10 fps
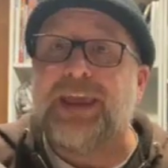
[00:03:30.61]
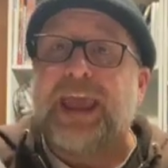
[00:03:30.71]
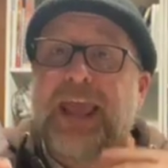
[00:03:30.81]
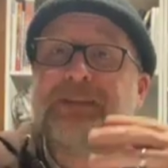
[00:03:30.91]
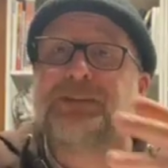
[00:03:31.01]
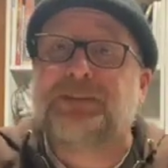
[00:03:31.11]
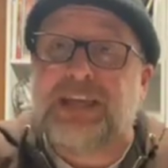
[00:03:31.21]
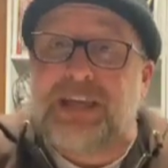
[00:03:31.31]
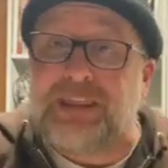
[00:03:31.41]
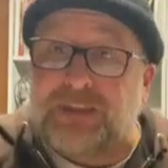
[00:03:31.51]
and
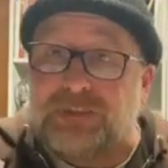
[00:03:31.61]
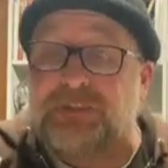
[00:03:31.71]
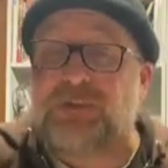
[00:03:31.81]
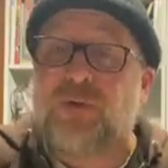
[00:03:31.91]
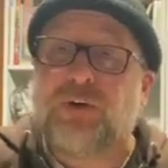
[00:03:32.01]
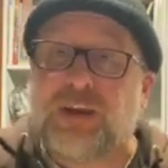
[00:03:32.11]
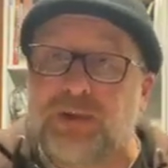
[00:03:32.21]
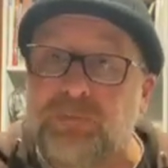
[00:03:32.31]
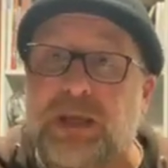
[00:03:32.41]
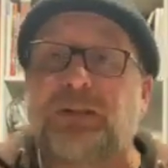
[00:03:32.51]
see this story
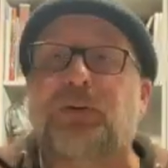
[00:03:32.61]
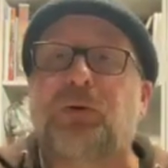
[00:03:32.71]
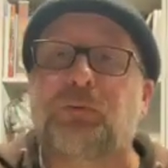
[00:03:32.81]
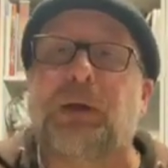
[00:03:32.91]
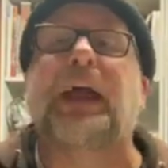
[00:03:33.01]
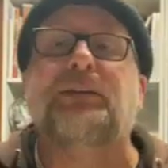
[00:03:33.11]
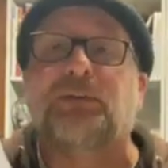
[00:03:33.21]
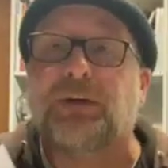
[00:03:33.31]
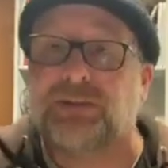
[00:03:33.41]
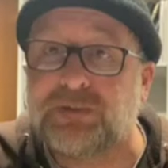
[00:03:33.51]
being told back to
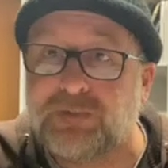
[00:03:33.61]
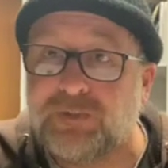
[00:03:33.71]
us.